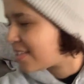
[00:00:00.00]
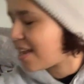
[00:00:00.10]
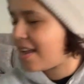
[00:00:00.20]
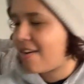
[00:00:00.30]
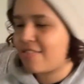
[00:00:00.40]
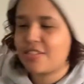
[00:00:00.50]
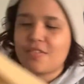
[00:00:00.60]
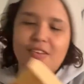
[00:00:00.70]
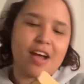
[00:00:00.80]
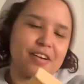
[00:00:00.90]
And I also
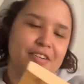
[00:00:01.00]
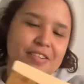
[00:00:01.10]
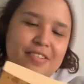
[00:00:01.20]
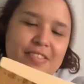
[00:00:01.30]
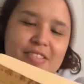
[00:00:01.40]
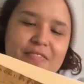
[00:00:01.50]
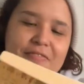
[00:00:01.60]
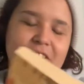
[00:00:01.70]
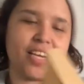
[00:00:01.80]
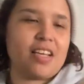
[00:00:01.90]
got her this
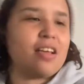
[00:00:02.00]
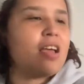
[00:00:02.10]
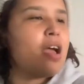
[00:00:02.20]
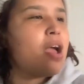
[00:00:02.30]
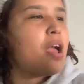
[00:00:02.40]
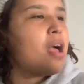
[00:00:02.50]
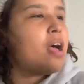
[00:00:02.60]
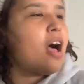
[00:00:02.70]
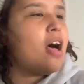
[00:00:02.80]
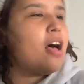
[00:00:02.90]
funny
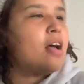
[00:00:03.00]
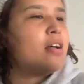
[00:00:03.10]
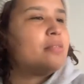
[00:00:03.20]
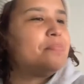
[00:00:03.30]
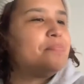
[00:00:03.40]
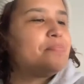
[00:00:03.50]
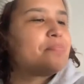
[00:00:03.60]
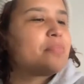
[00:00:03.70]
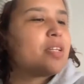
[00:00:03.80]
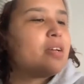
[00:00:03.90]

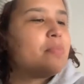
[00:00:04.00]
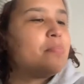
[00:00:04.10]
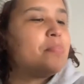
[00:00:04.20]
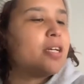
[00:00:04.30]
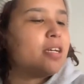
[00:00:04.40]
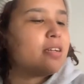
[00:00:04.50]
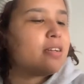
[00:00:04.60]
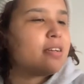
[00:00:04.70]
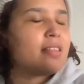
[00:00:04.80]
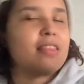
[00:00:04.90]
book
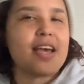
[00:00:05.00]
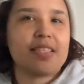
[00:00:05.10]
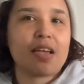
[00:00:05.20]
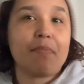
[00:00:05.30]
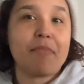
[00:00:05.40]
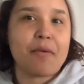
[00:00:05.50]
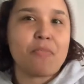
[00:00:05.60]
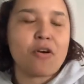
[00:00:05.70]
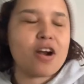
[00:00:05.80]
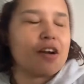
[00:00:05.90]
that's a
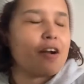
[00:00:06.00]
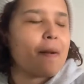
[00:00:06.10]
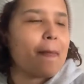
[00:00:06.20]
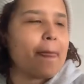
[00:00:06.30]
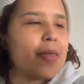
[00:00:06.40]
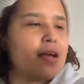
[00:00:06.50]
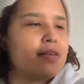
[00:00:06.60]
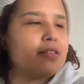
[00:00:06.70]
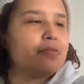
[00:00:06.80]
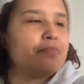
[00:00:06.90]
memoir,
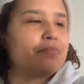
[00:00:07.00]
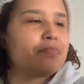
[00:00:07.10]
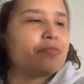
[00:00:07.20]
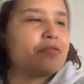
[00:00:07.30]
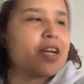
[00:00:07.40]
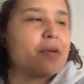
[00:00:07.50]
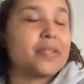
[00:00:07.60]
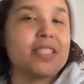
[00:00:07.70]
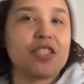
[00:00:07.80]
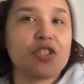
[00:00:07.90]
Running
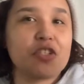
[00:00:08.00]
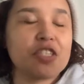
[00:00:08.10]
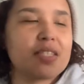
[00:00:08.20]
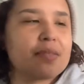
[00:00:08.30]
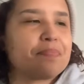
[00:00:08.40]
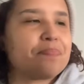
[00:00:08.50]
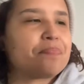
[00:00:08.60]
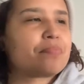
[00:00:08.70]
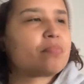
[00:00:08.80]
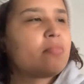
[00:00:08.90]
with Scissors,
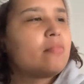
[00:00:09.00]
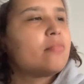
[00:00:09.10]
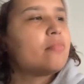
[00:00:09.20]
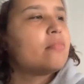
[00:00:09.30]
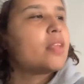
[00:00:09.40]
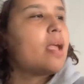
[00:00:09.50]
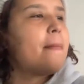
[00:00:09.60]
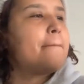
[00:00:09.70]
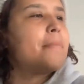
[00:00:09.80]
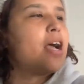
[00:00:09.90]

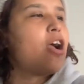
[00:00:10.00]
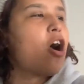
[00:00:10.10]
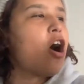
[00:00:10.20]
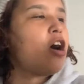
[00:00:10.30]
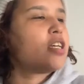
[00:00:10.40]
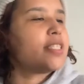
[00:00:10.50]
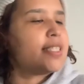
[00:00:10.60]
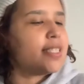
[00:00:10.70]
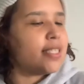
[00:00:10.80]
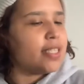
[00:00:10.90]
by
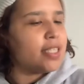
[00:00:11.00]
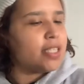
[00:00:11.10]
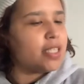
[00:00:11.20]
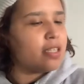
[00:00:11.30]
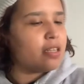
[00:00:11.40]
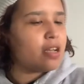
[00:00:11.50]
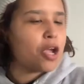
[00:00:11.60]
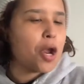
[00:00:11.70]
Augustine,